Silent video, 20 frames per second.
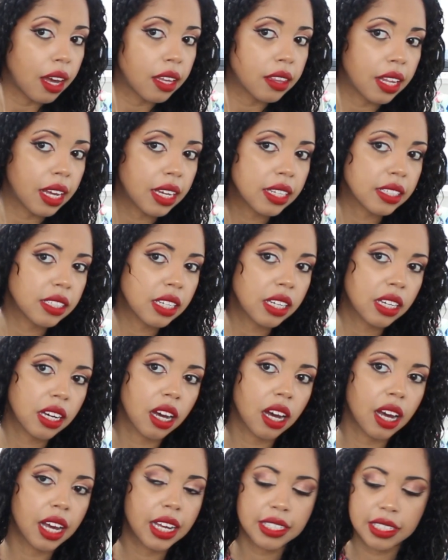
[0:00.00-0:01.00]
And that's it,
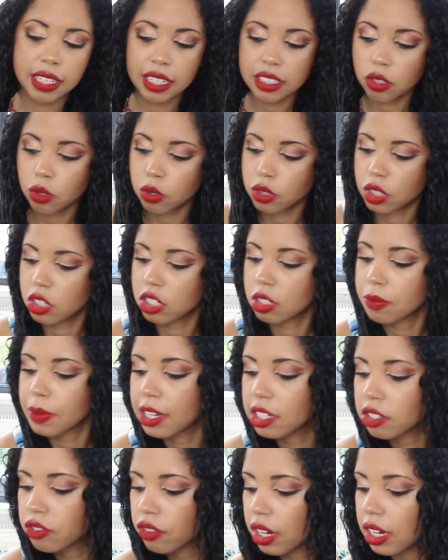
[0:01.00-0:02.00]
guys. This also
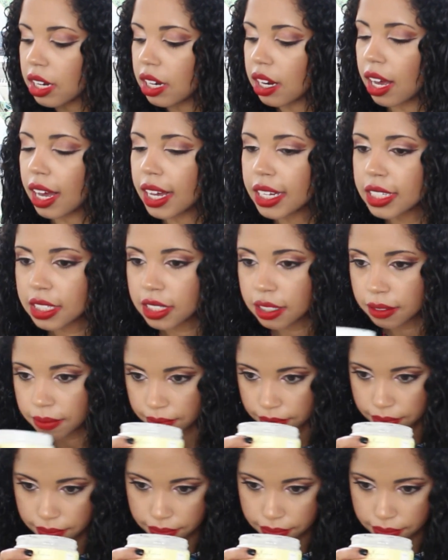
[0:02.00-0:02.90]
smells really nice.